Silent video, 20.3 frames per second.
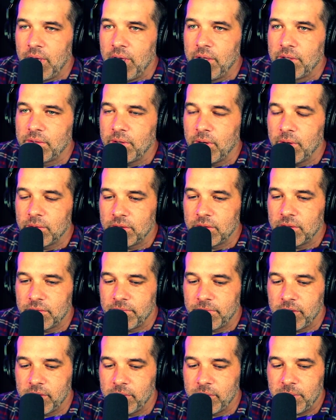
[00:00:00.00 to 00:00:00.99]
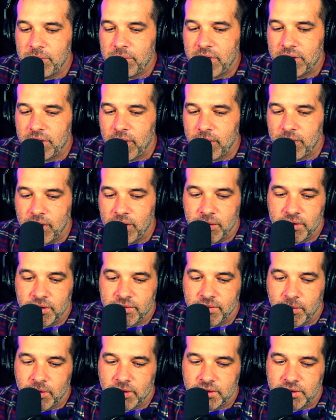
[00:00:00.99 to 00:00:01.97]
So for the people that don't know
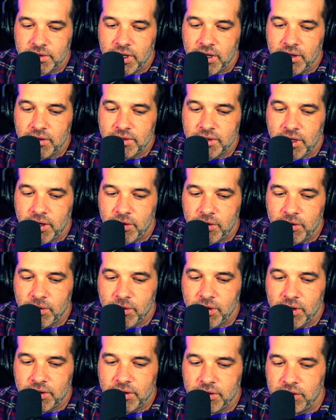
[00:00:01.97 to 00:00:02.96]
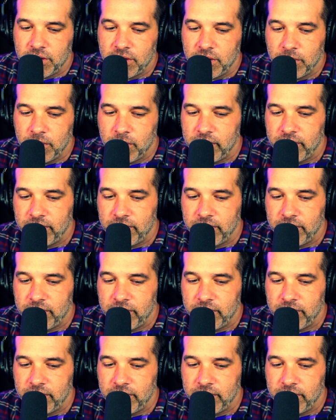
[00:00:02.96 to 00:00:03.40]
Divorce Diaries, I know you were on the show when it